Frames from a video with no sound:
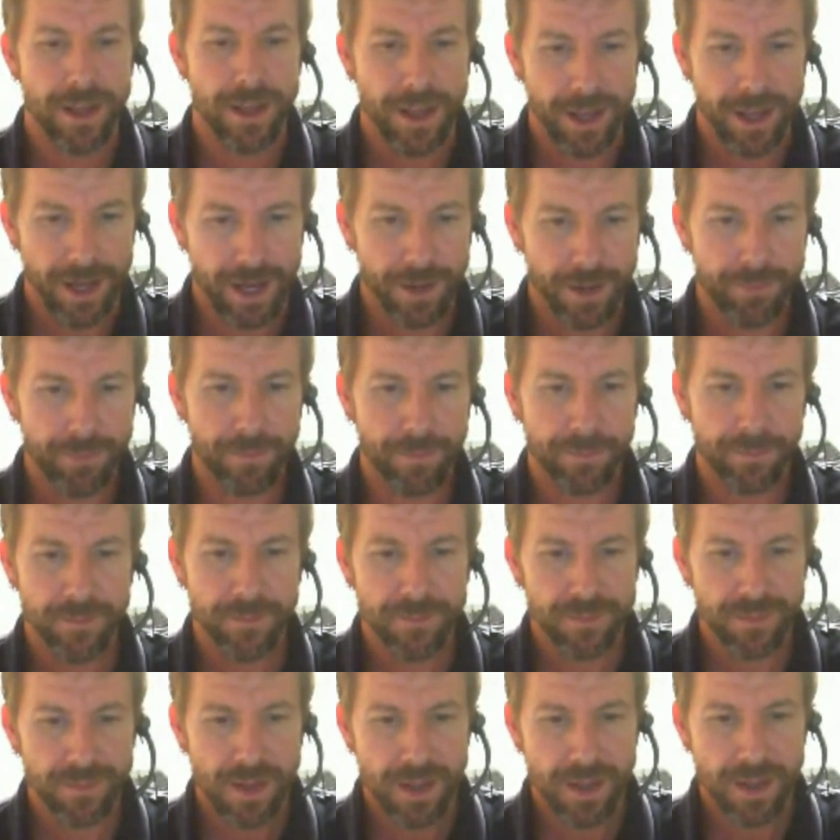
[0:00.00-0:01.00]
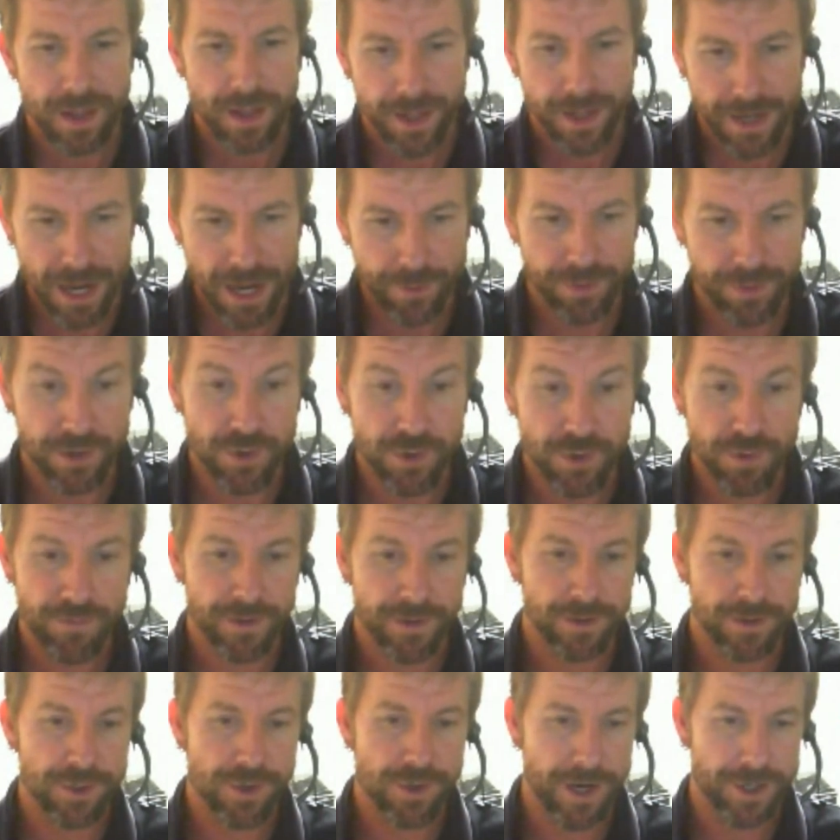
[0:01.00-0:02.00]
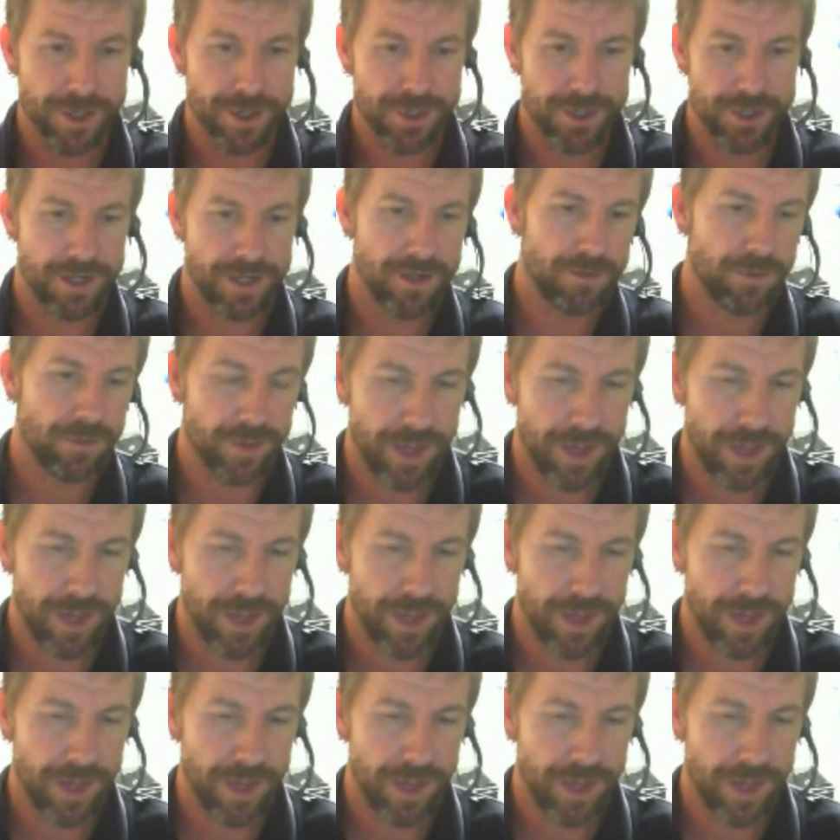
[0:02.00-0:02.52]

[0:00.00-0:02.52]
Um, and now with the new filtration,